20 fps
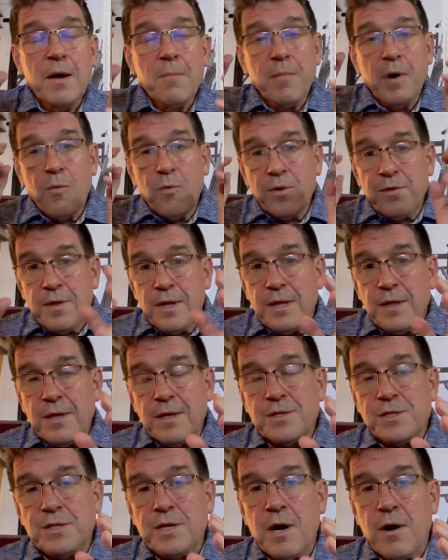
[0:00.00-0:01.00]
But within
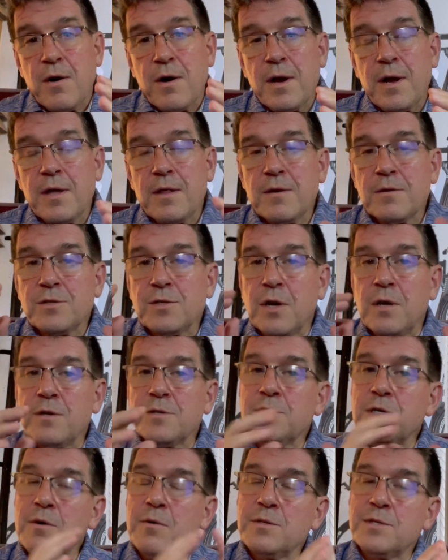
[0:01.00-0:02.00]
this area, there's
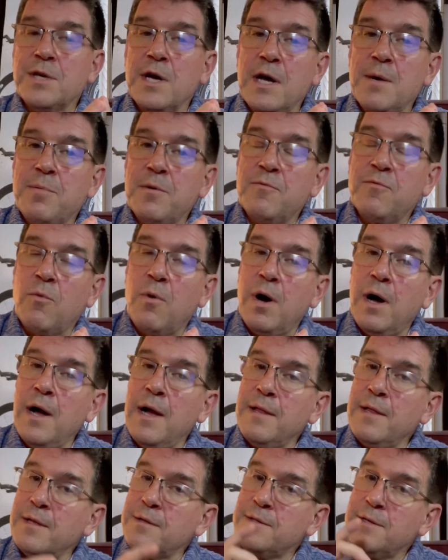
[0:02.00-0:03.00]
also a type of
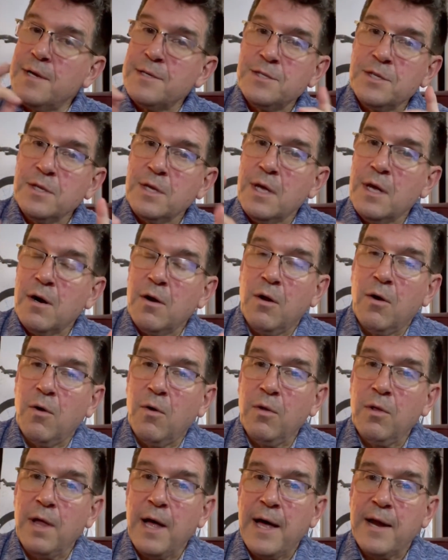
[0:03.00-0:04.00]
wine that doesn't get a
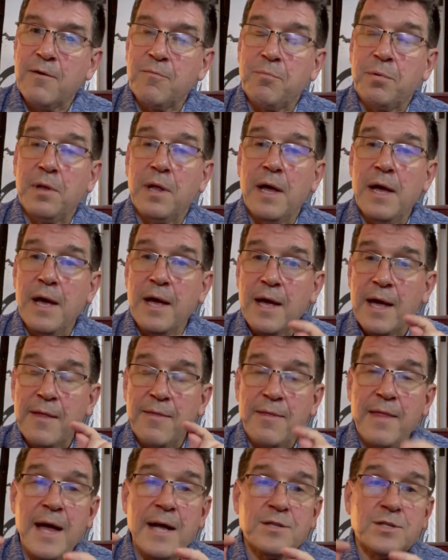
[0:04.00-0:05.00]
whole lot of play,
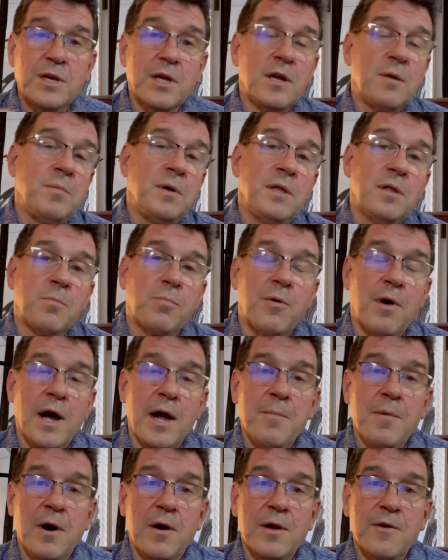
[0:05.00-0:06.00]
and that's going to be the
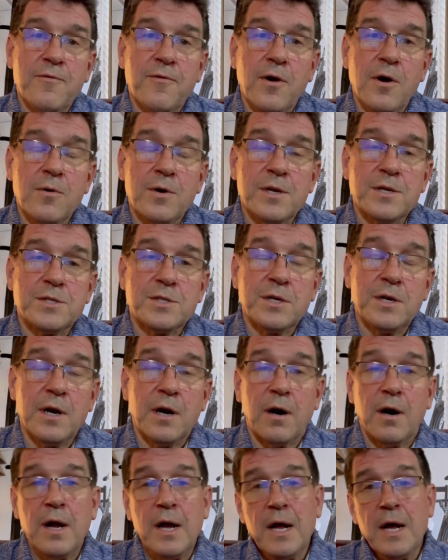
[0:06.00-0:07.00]
primary focus here.